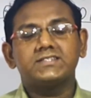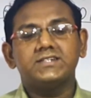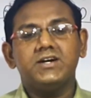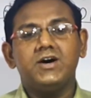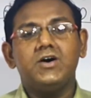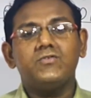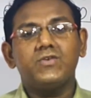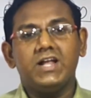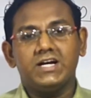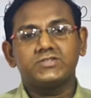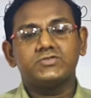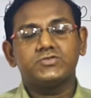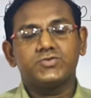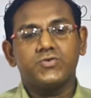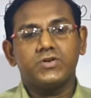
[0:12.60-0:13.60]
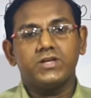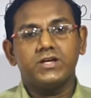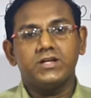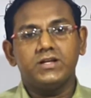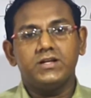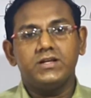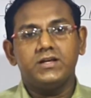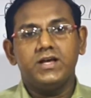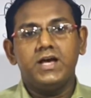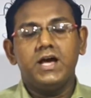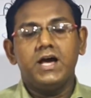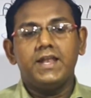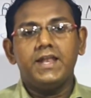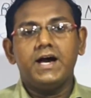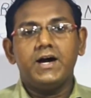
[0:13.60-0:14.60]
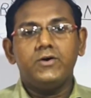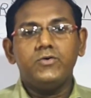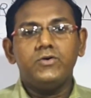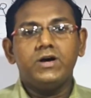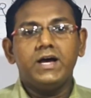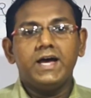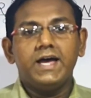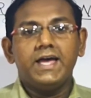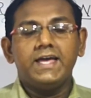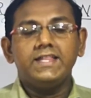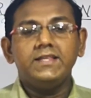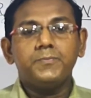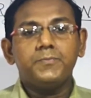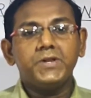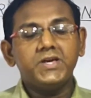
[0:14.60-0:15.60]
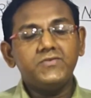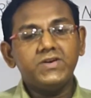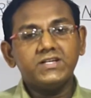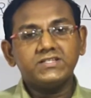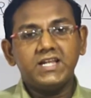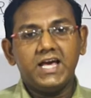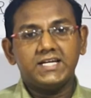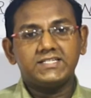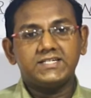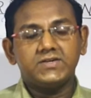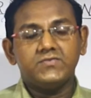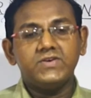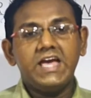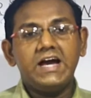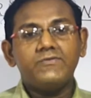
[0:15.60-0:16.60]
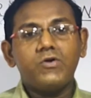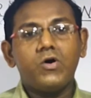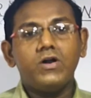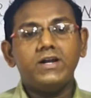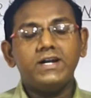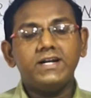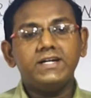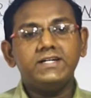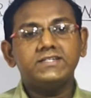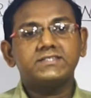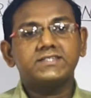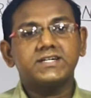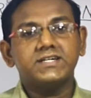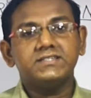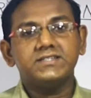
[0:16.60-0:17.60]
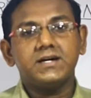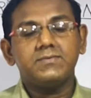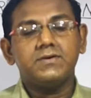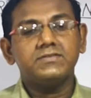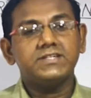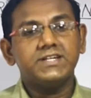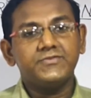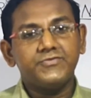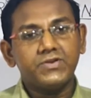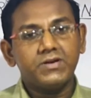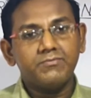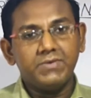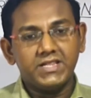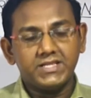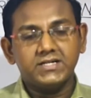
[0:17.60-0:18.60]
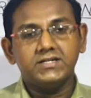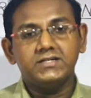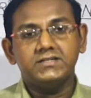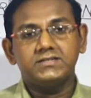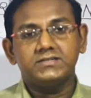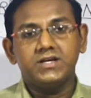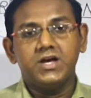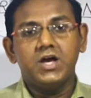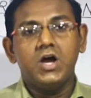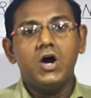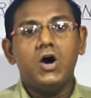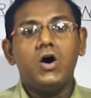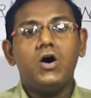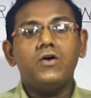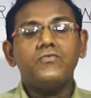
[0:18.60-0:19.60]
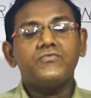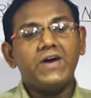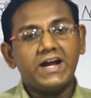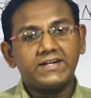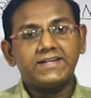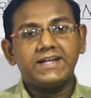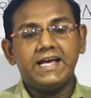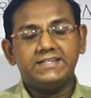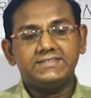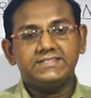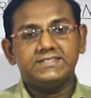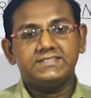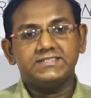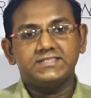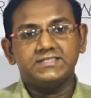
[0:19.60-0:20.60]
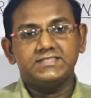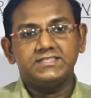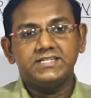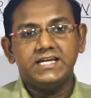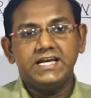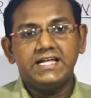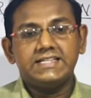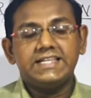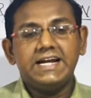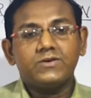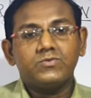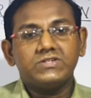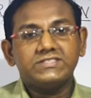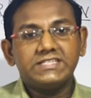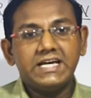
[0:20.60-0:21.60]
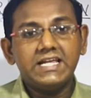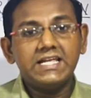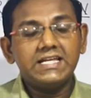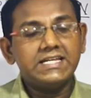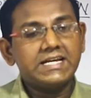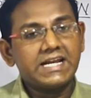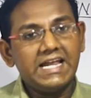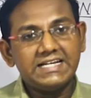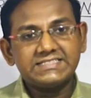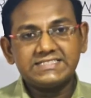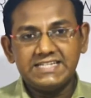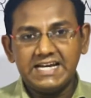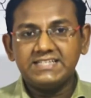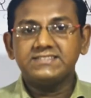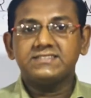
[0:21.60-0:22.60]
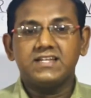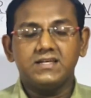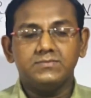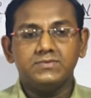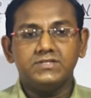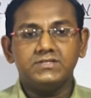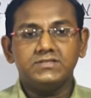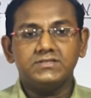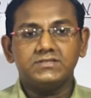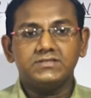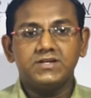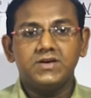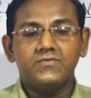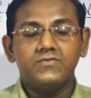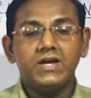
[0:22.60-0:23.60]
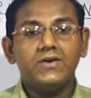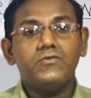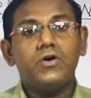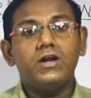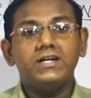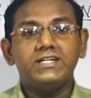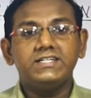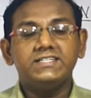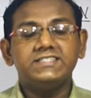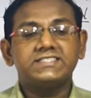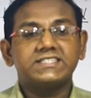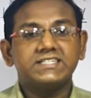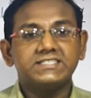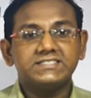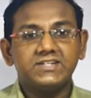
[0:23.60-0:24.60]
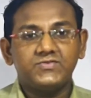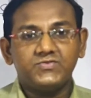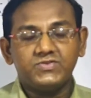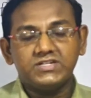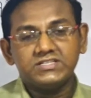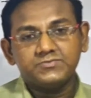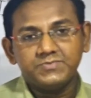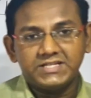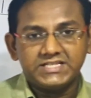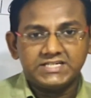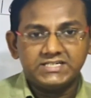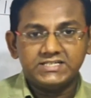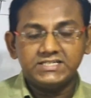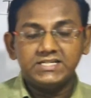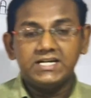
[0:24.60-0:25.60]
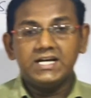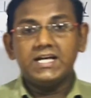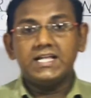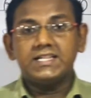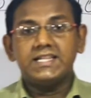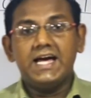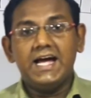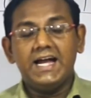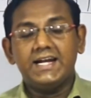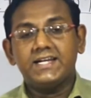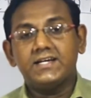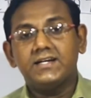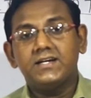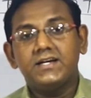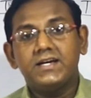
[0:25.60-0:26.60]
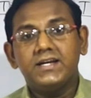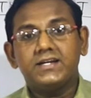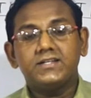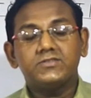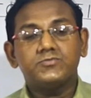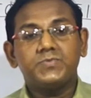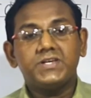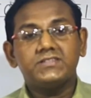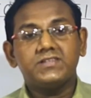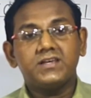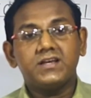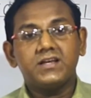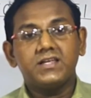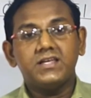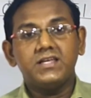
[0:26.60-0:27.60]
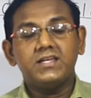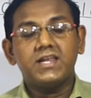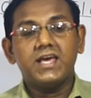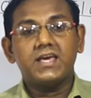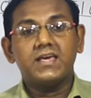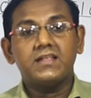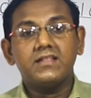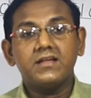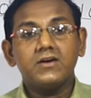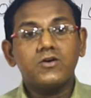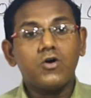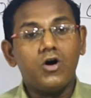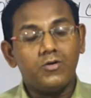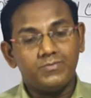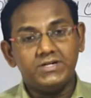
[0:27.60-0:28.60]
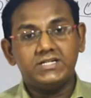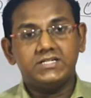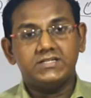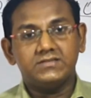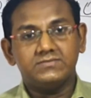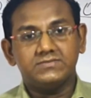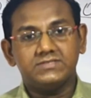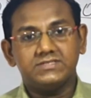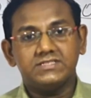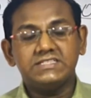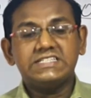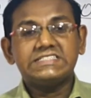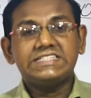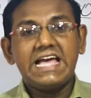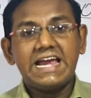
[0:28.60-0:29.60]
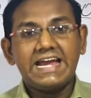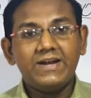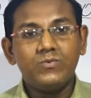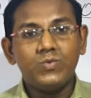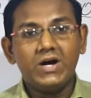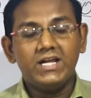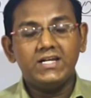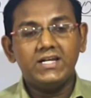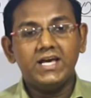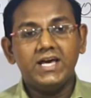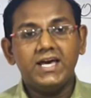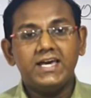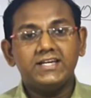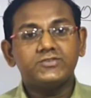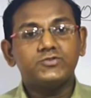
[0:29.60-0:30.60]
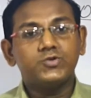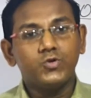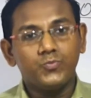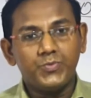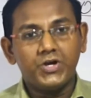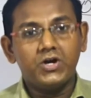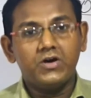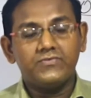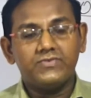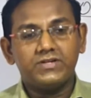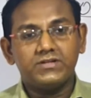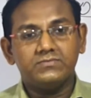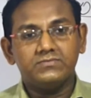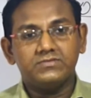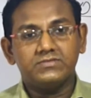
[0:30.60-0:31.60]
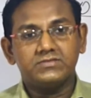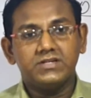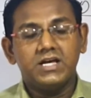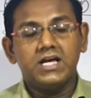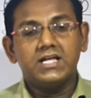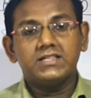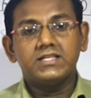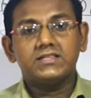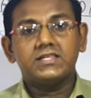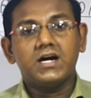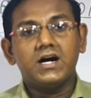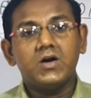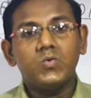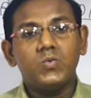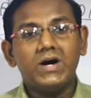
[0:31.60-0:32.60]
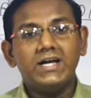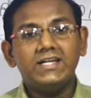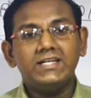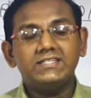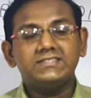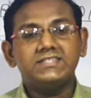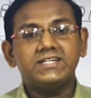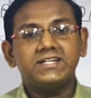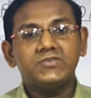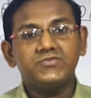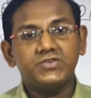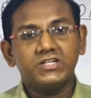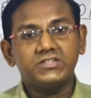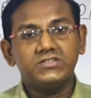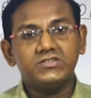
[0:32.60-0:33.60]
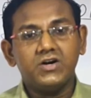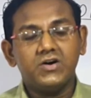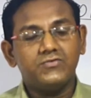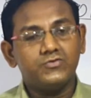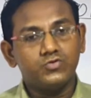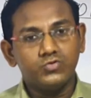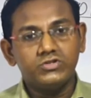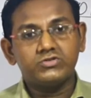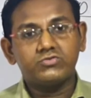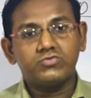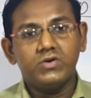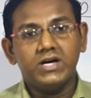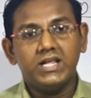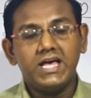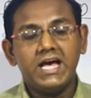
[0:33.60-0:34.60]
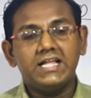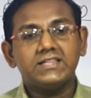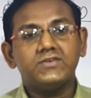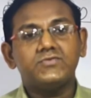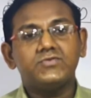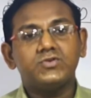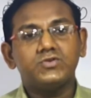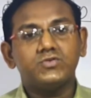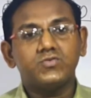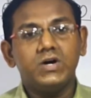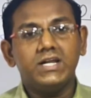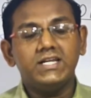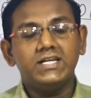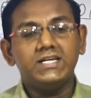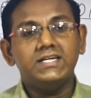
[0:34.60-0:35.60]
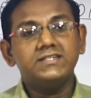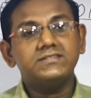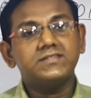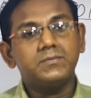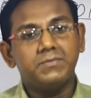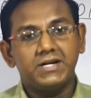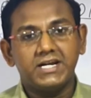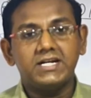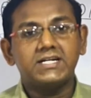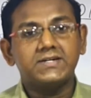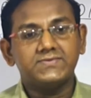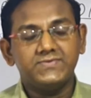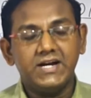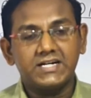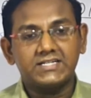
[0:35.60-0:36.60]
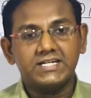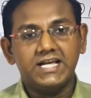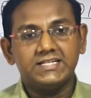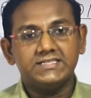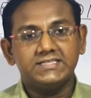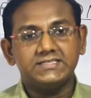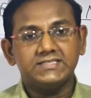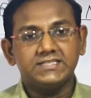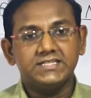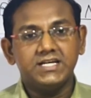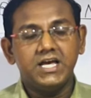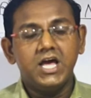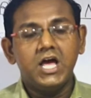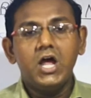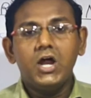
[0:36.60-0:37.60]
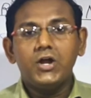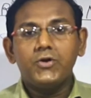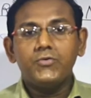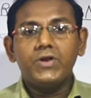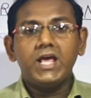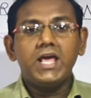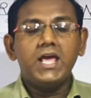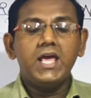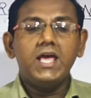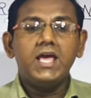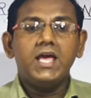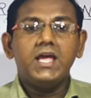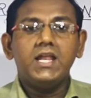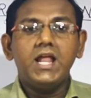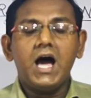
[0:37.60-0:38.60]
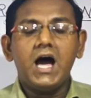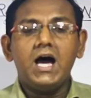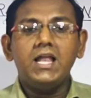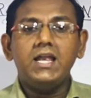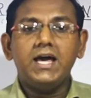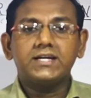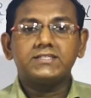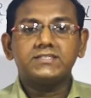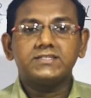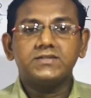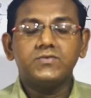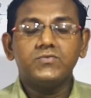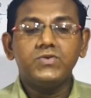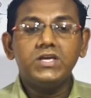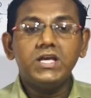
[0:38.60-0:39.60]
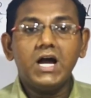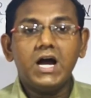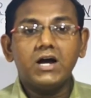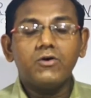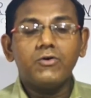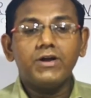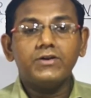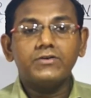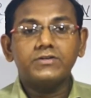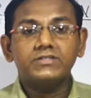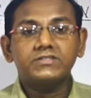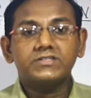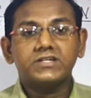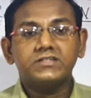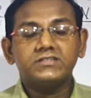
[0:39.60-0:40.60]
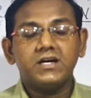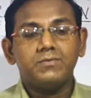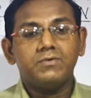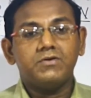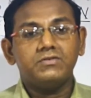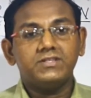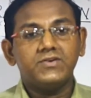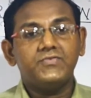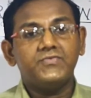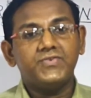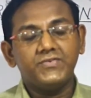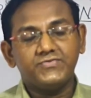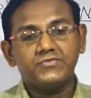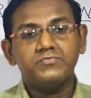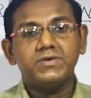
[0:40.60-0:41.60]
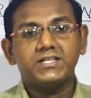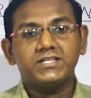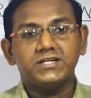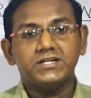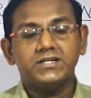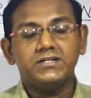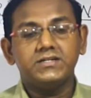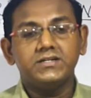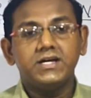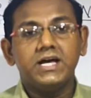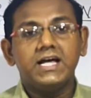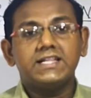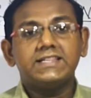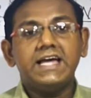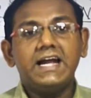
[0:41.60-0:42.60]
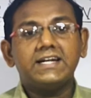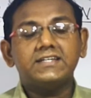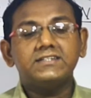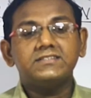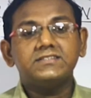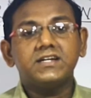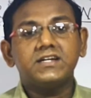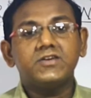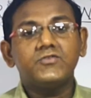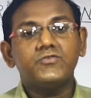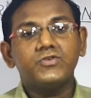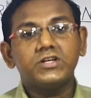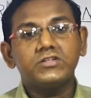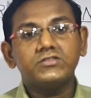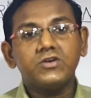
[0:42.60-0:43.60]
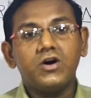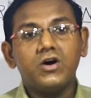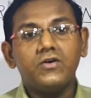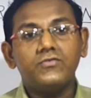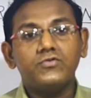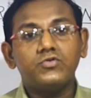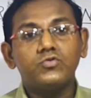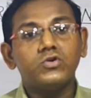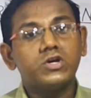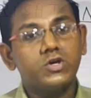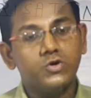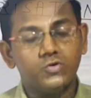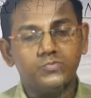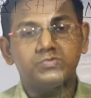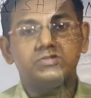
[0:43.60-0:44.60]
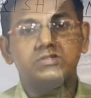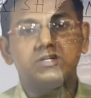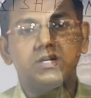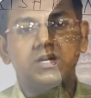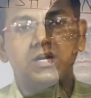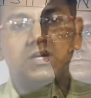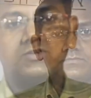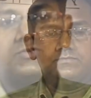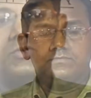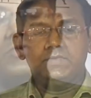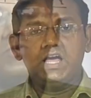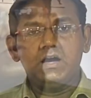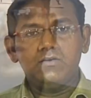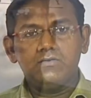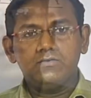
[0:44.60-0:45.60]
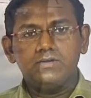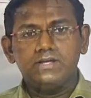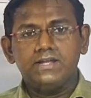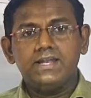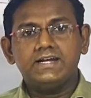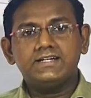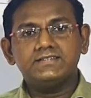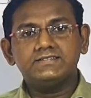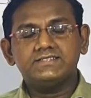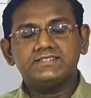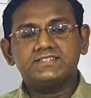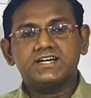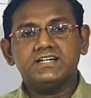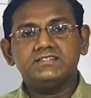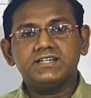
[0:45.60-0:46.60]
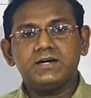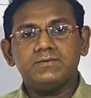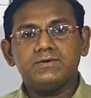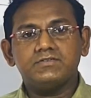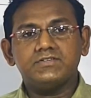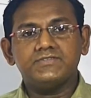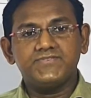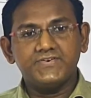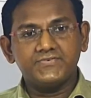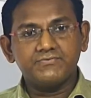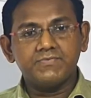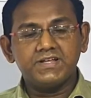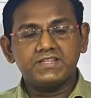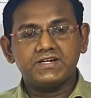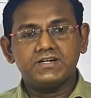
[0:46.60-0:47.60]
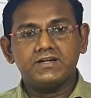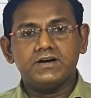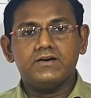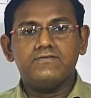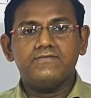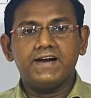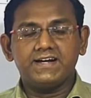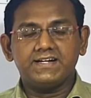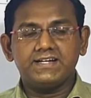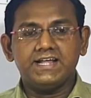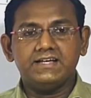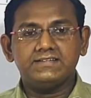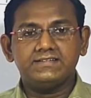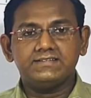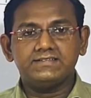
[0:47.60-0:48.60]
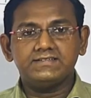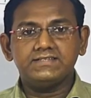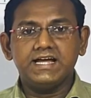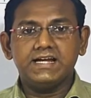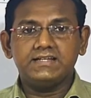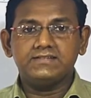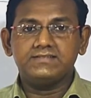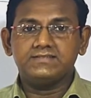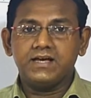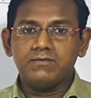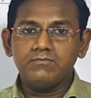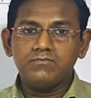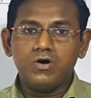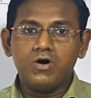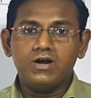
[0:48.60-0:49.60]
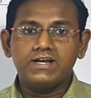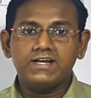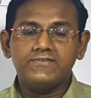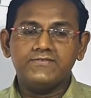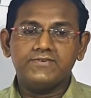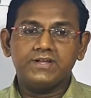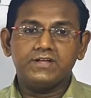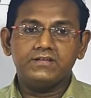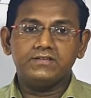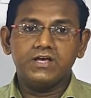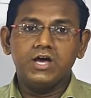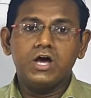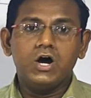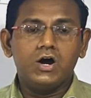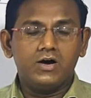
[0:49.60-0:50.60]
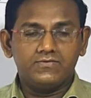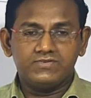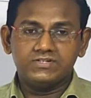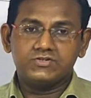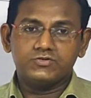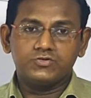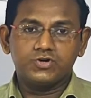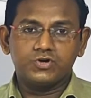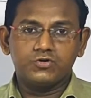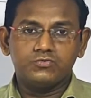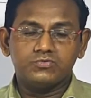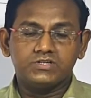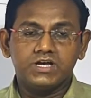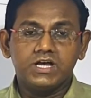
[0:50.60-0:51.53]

lecture of Lux tutorial. Now, in the previous lecture, we have already discussed about the different methods of factorization that was there in class 9 syllabus. We have already discussed the first method, that it is basically taking the common terms. The second one is grouping of terms. The third one is the difference of 2 square, and the fourth one is the middle term factorization. Today in our lecture we are going to discuss about the fifth method, that is the difference of two cubes. Now let us discuss about the fifth method of factorization, that is sum or difference of the two cubes.